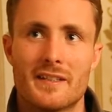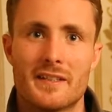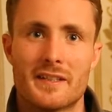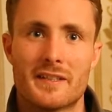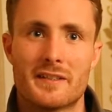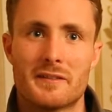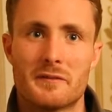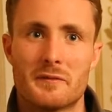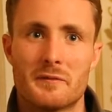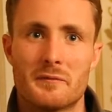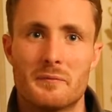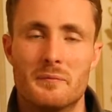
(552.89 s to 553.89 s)
Like,
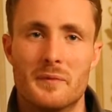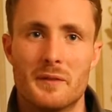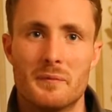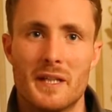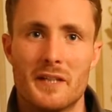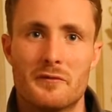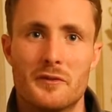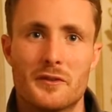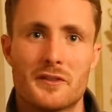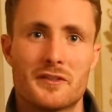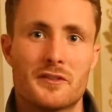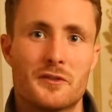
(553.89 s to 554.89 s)
my main
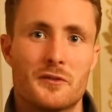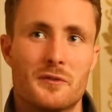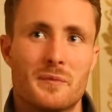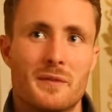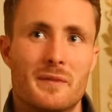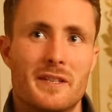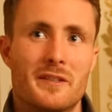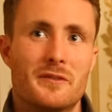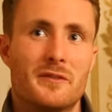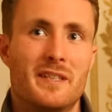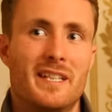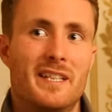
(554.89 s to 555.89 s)
focus is showing people that you
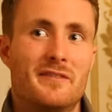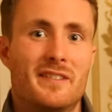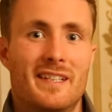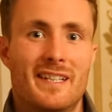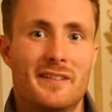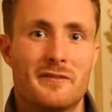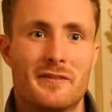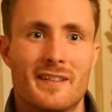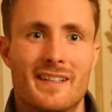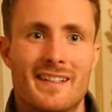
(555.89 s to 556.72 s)
don't have to have